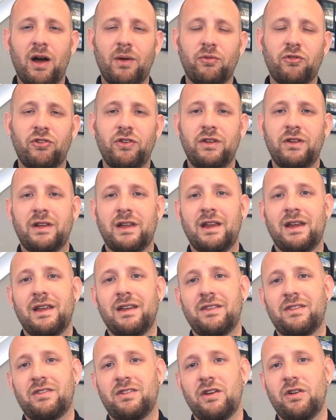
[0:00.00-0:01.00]
option you can
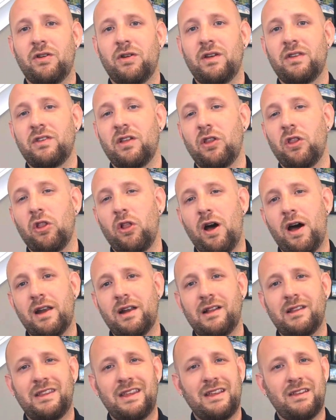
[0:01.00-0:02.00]
consider is a lot
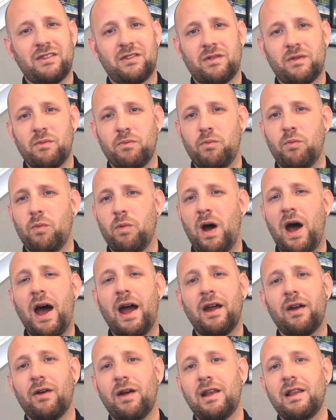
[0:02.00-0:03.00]
of these
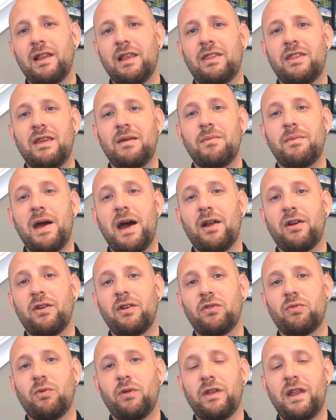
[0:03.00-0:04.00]
higher end lithium
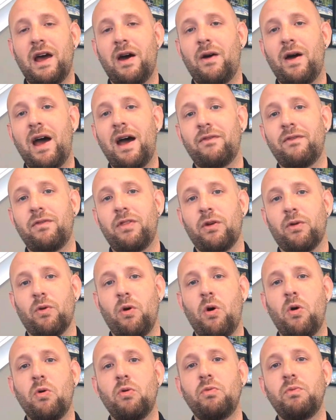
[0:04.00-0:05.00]
batteries will now have their
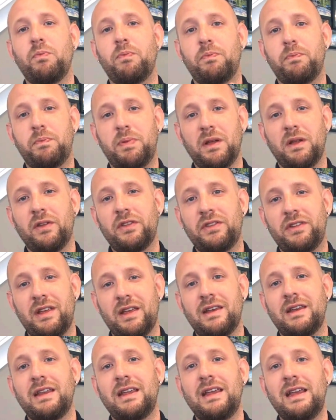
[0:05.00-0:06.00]
own
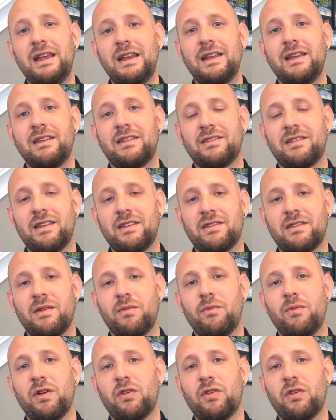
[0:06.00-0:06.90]
built-in heating system,